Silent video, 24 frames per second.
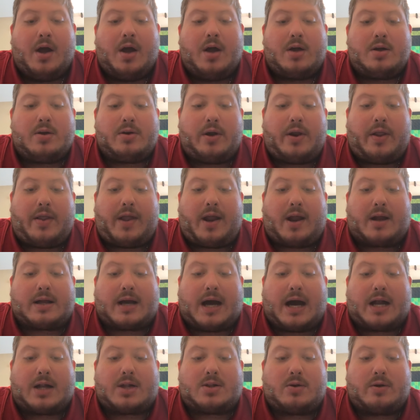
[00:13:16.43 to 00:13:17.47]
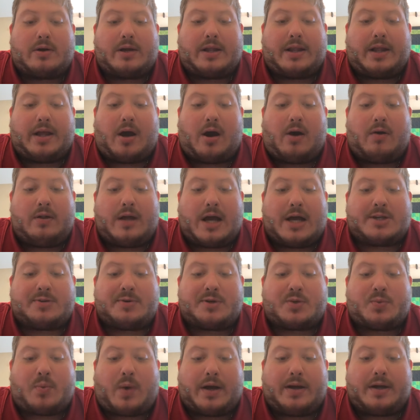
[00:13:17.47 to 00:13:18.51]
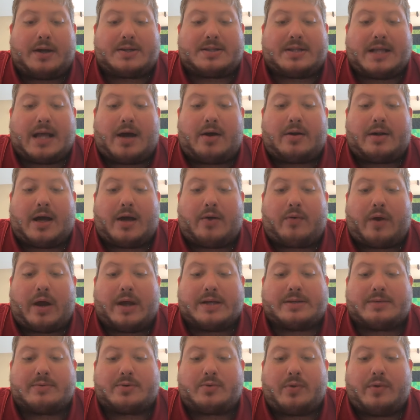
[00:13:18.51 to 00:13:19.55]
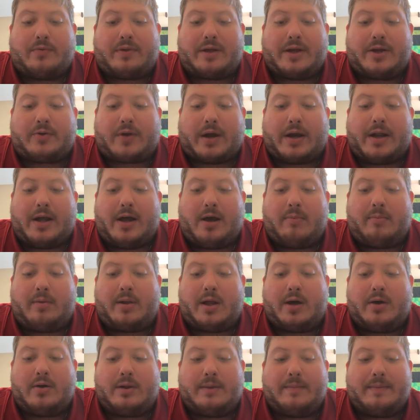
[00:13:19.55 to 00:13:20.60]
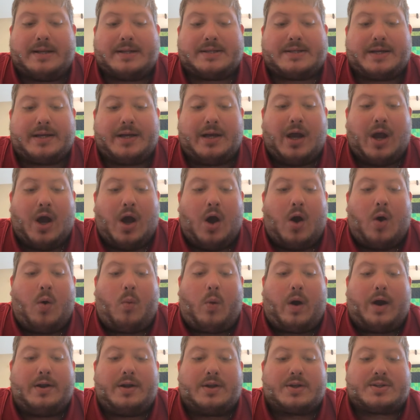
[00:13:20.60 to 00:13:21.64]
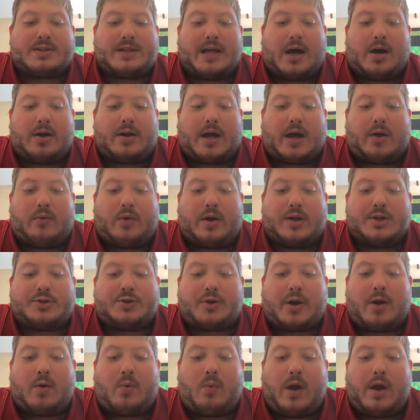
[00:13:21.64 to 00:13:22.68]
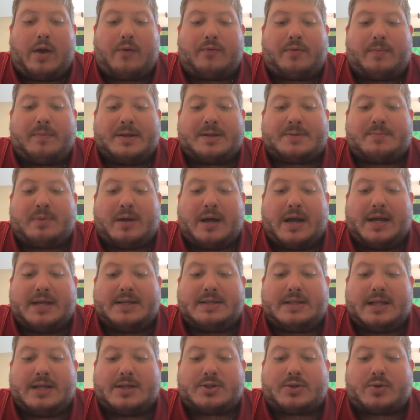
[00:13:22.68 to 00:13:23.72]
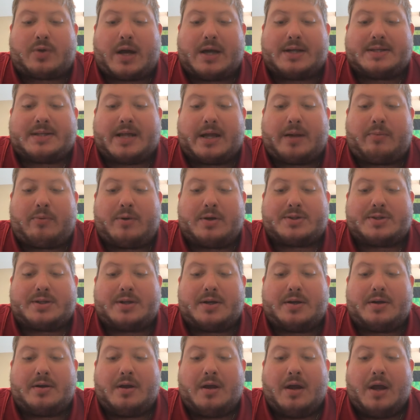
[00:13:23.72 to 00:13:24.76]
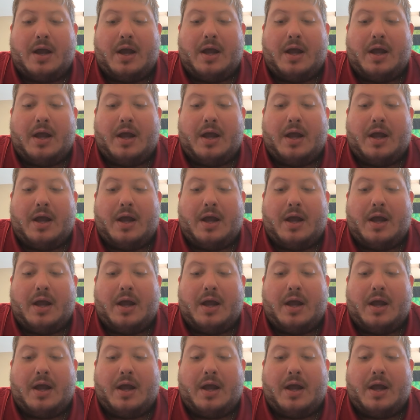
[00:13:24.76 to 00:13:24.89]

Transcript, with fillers: Glory to thee, our God, glory to thee. O Lazarus, why dost thou not rise up swiftly? cried hell below, lamenting. Why dost thou not run straight away from this place? Lest Christ take prisoner